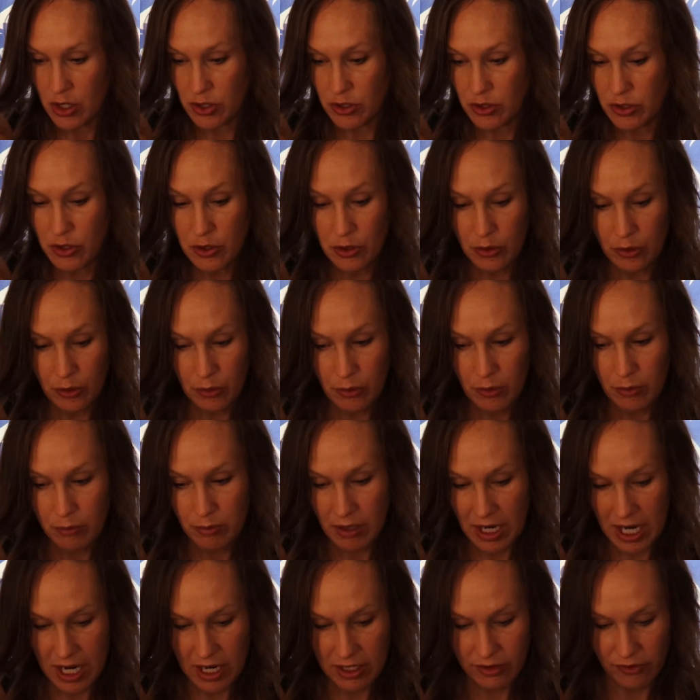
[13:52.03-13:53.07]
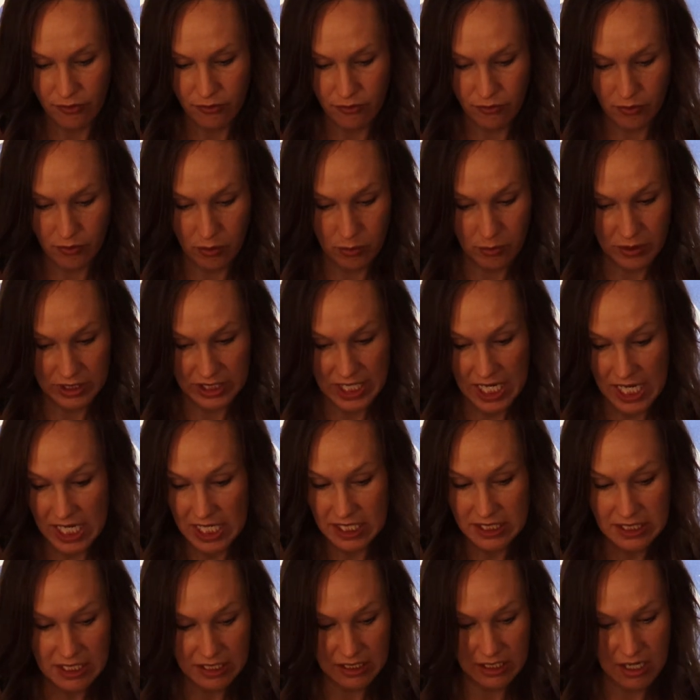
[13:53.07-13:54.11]
New path forward. The
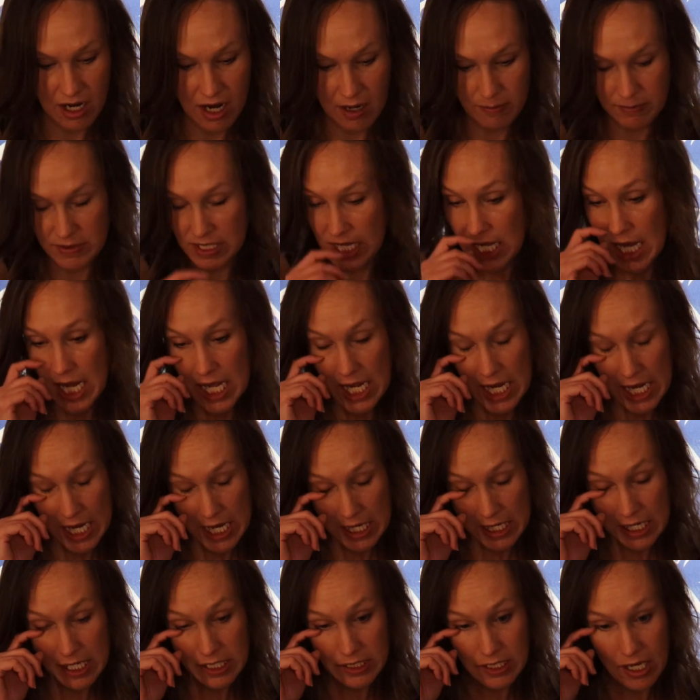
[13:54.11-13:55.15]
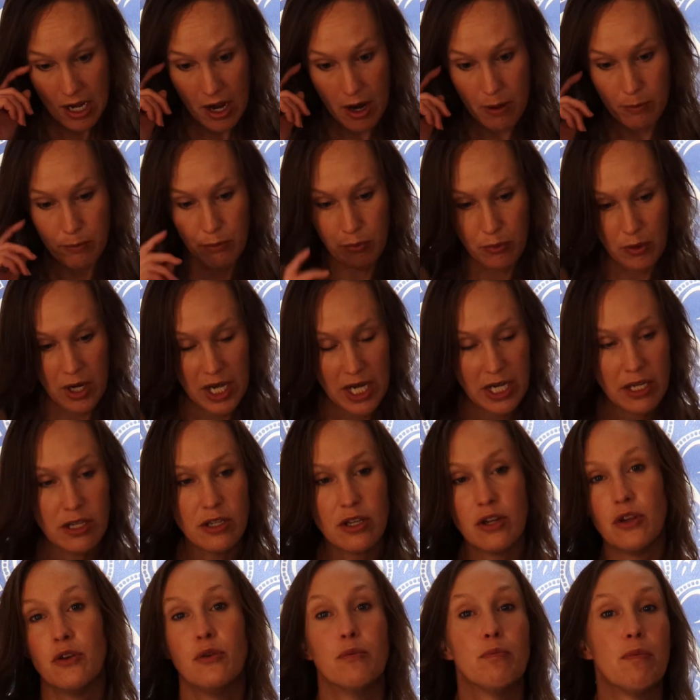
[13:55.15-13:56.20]
Ace of Cups, it is a bright
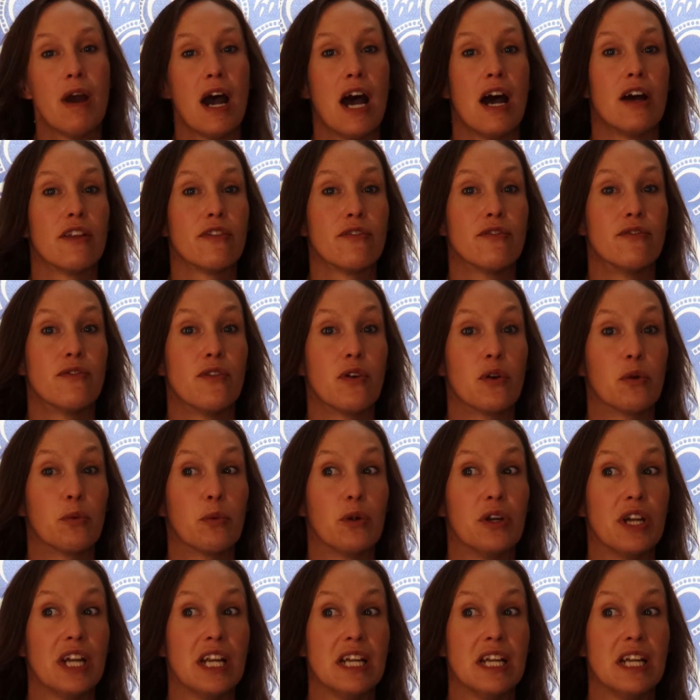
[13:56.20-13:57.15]
new path forward.